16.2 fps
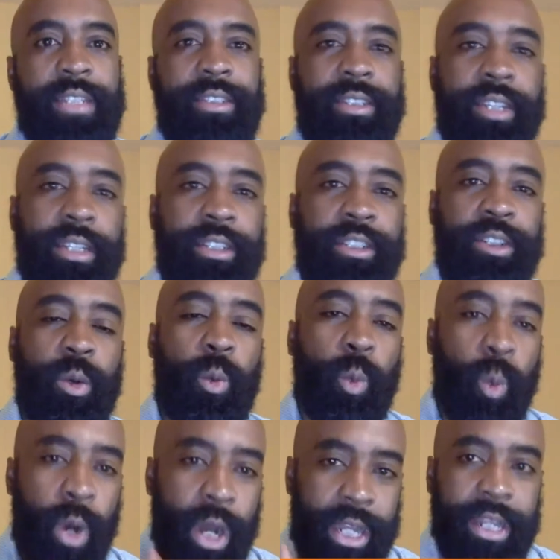to
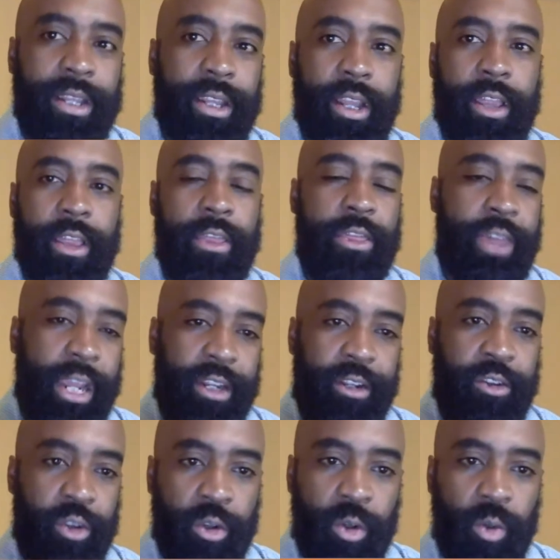what
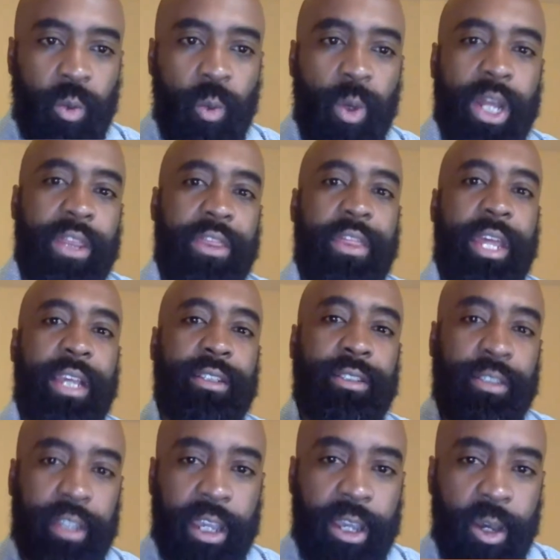they do, what they
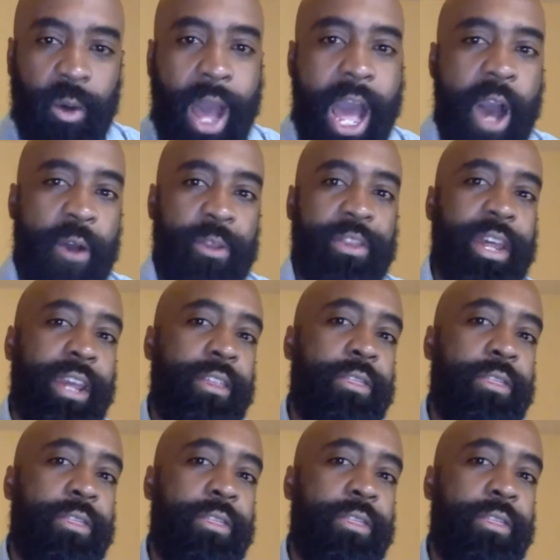sell, how they